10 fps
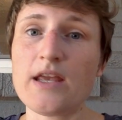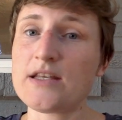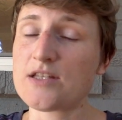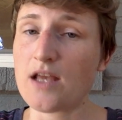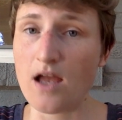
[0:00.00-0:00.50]

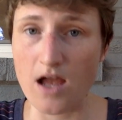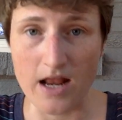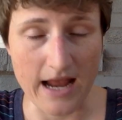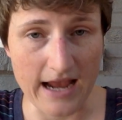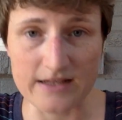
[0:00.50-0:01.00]
is
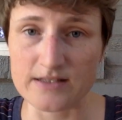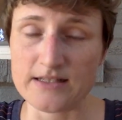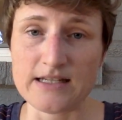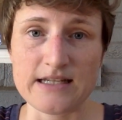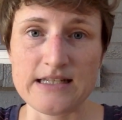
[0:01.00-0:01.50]
an
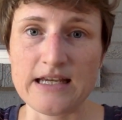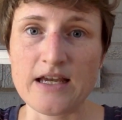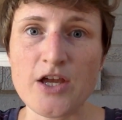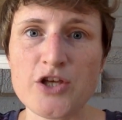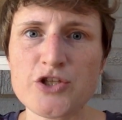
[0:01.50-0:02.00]
excellent idea.